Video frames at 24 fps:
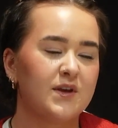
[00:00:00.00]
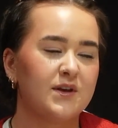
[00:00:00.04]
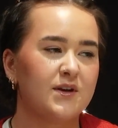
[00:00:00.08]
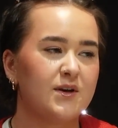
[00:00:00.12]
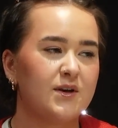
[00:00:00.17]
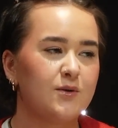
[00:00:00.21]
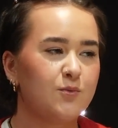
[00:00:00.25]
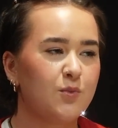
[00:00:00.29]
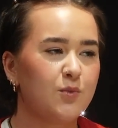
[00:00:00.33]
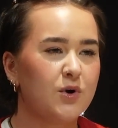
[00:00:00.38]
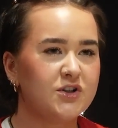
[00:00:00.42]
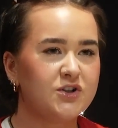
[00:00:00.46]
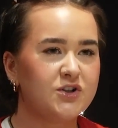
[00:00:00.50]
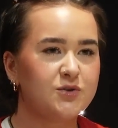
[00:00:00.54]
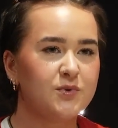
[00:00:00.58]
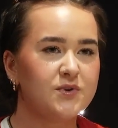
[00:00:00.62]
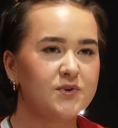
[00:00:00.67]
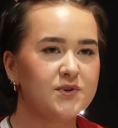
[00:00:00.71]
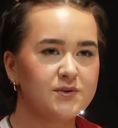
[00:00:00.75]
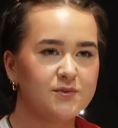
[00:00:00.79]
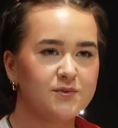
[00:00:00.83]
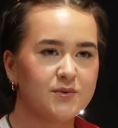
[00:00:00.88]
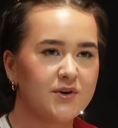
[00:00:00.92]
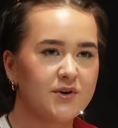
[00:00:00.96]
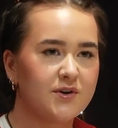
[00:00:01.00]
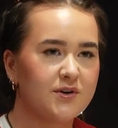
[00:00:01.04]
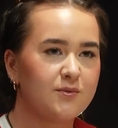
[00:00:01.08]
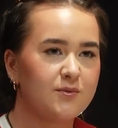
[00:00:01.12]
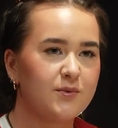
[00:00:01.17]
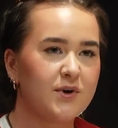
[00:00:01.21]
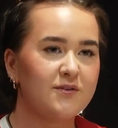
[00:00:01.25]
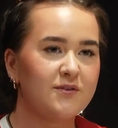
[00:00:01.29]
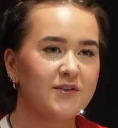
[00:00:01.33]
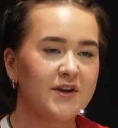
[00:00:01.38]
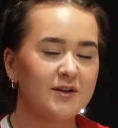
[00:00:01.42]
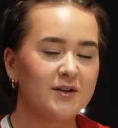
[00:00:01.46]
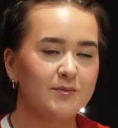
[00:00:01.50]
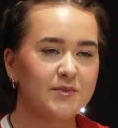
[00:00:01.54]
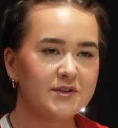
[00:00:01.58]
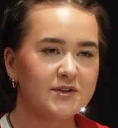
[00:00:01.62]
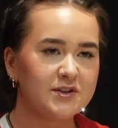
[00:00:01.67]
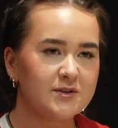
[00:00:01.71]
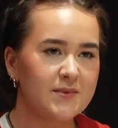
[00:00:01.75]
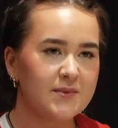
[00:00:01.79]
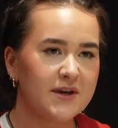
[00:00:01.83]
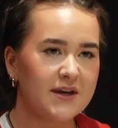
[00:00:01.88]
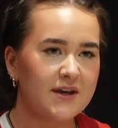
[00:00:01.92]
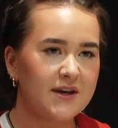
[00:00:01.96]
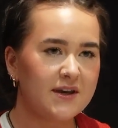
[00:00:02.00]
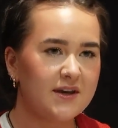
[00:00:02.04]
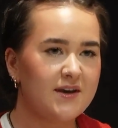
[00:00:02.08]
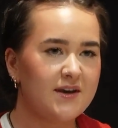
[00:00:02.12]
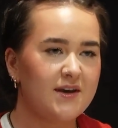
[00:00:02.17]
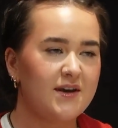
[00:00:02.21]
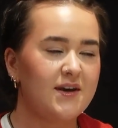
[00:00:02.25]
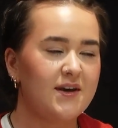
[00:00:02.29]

which ones were available to me.